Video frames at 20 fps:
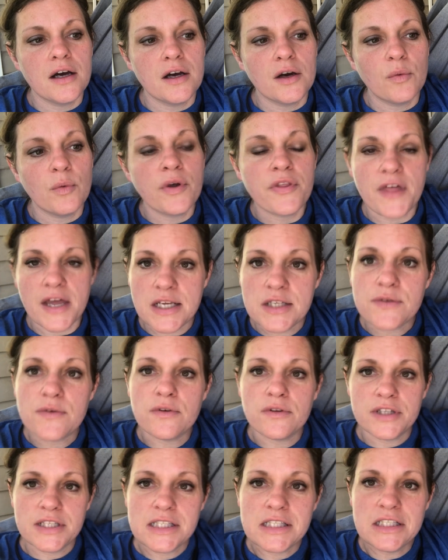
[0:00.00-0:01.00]
well, thanks for
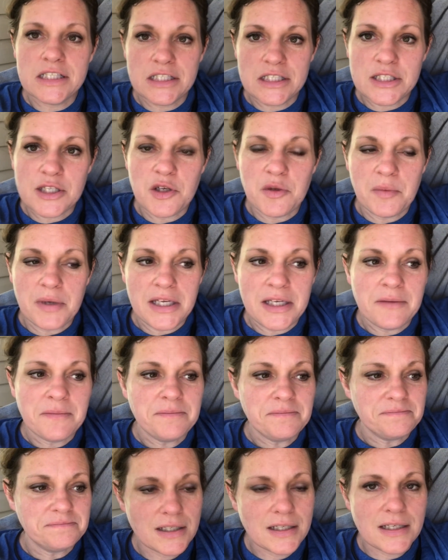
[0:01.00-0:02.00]
listening to me.
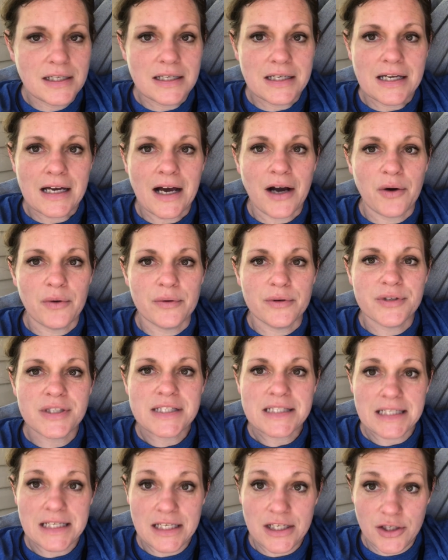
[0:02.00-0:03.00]
I will
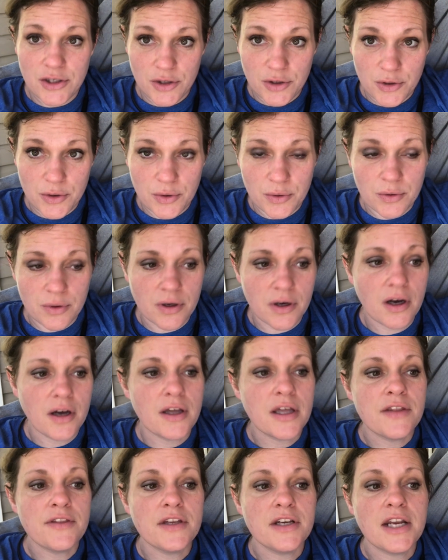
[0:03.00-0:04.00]
see you
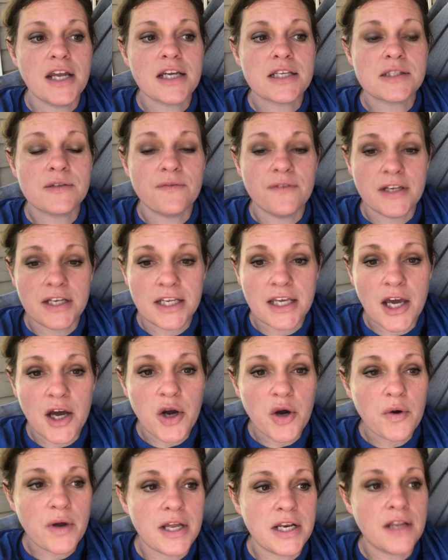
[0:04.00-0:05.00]
in the next
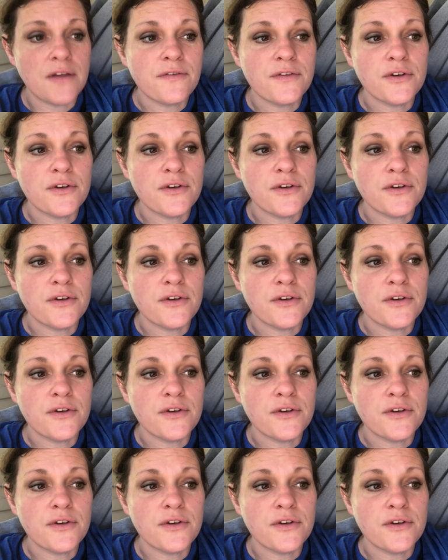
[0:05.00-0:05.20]
video, and if